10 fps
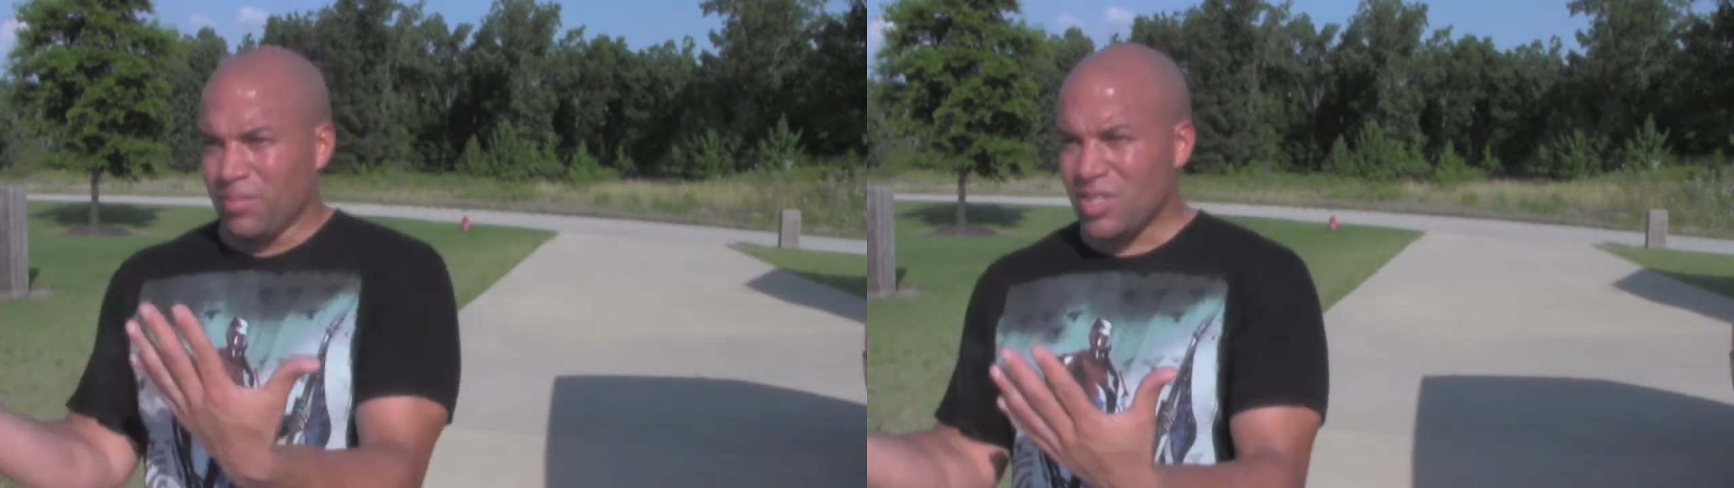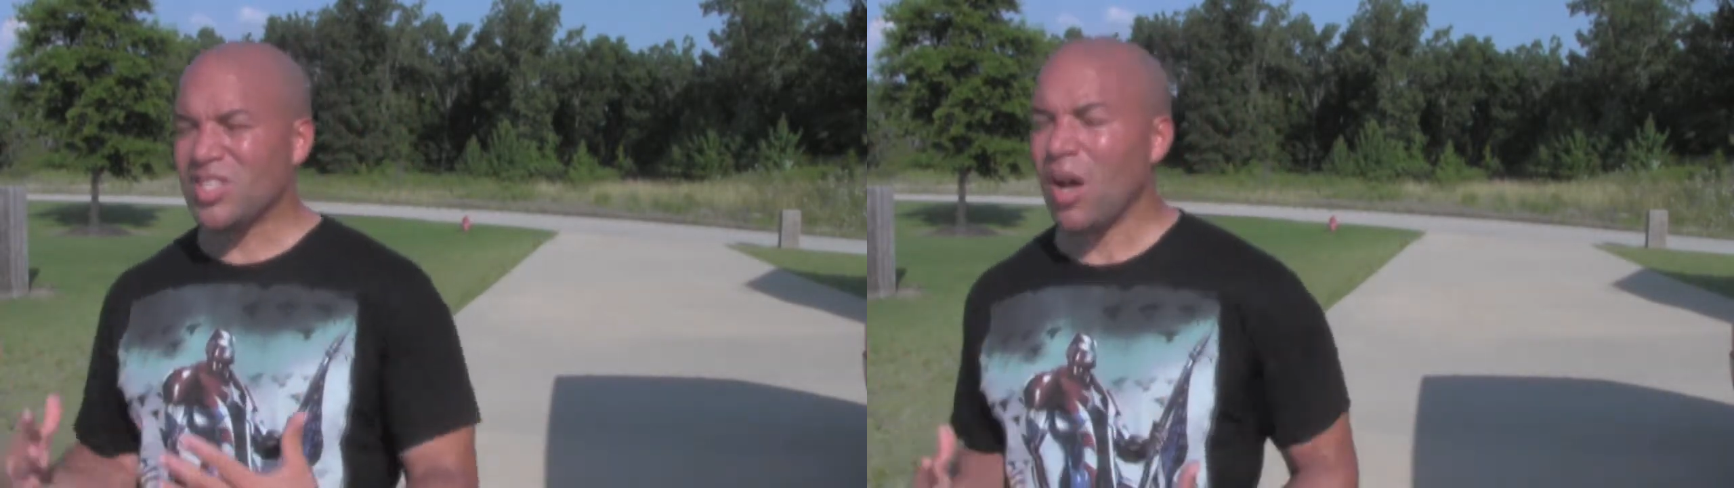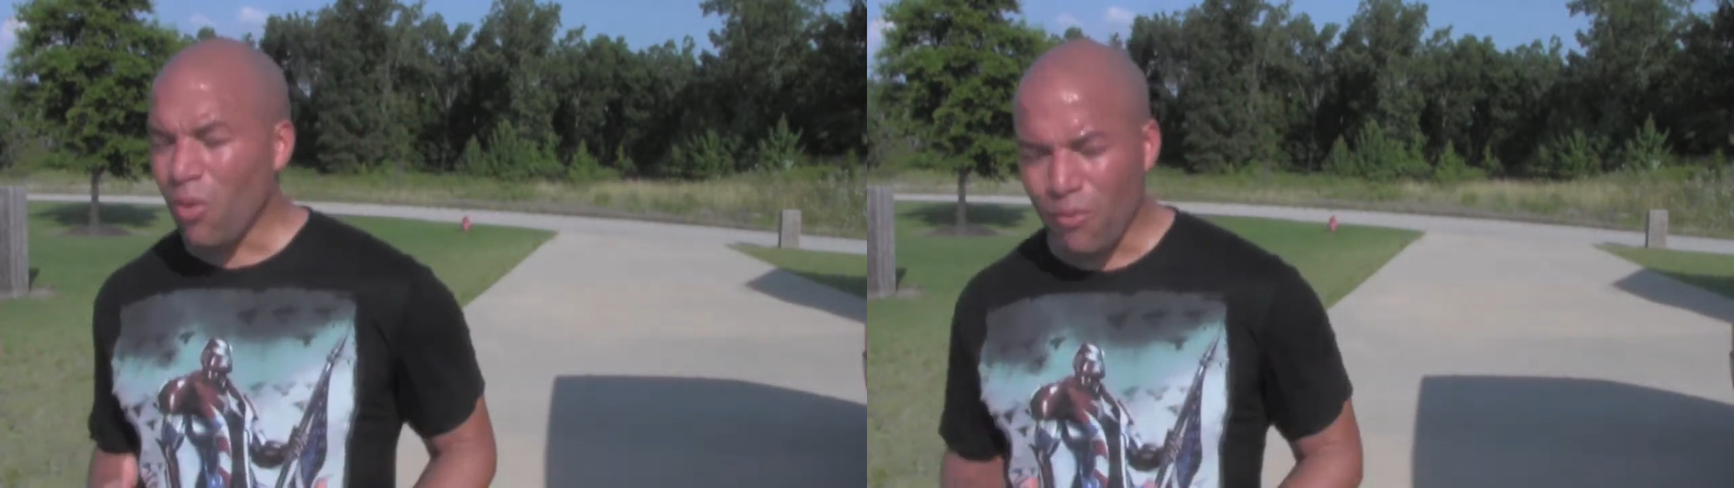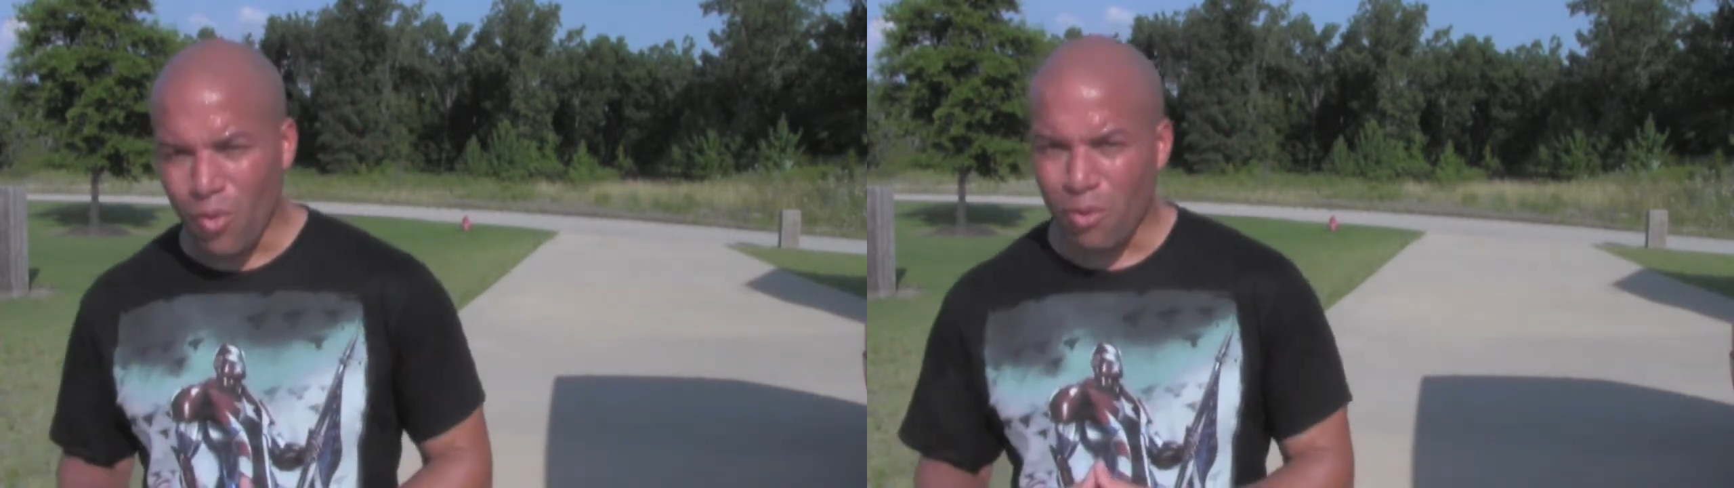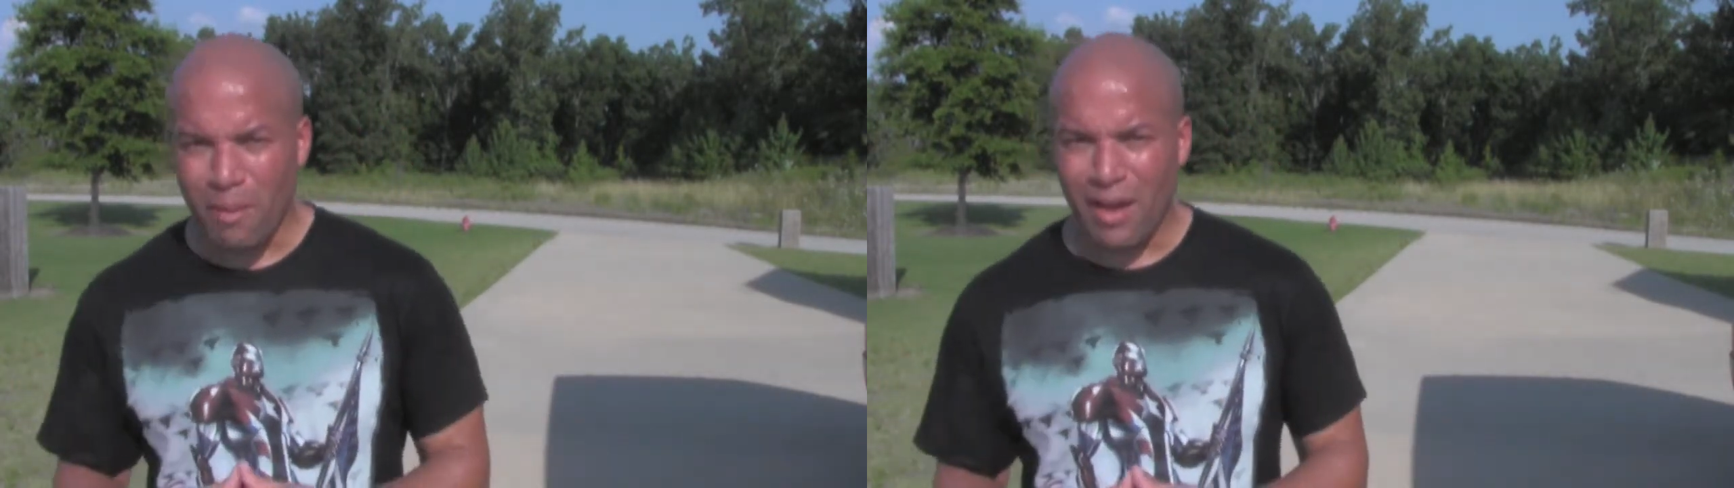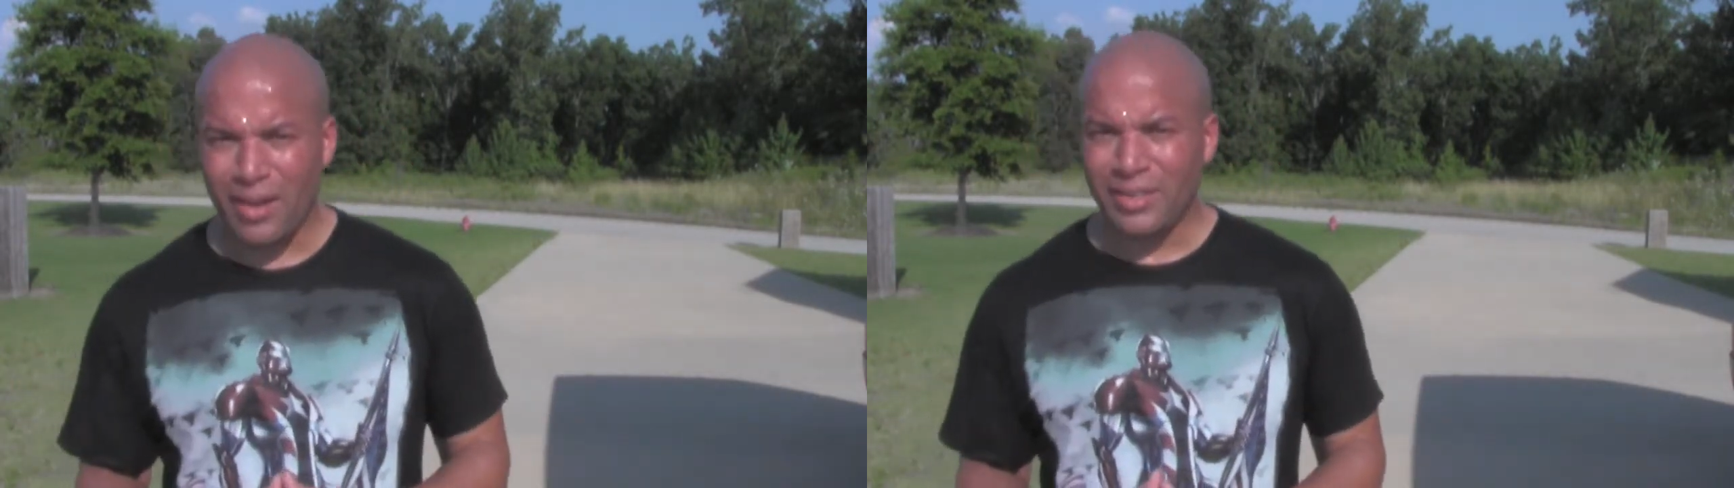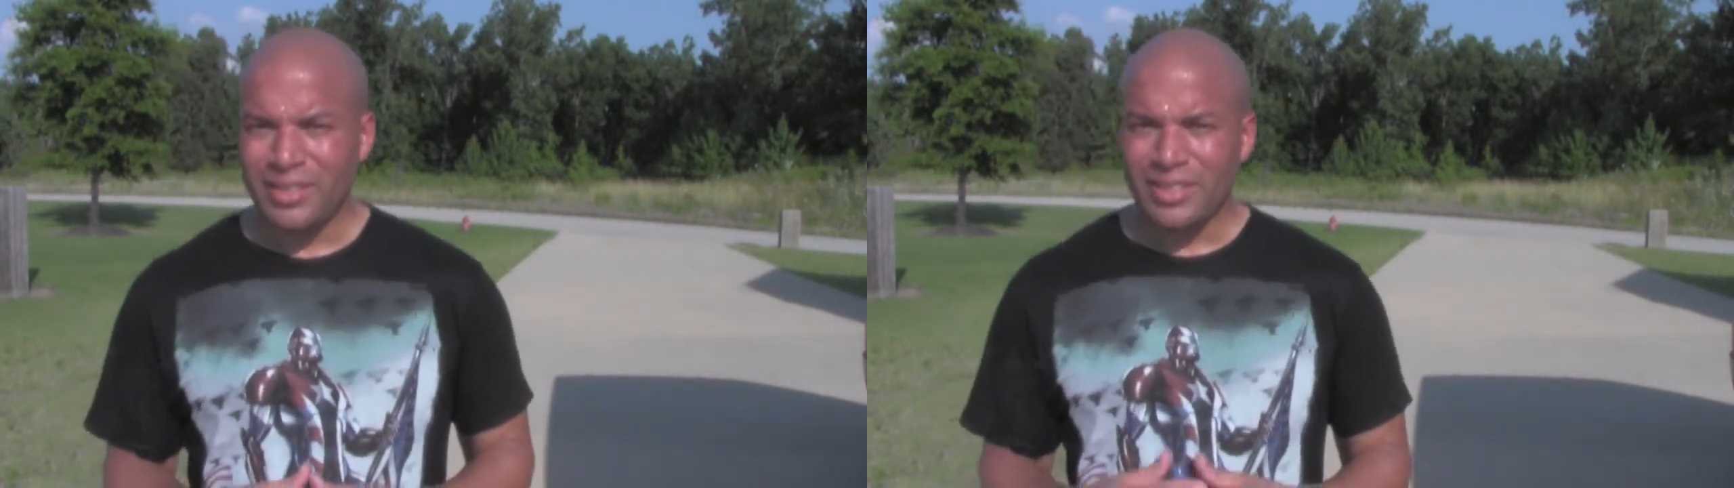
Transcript: self or my,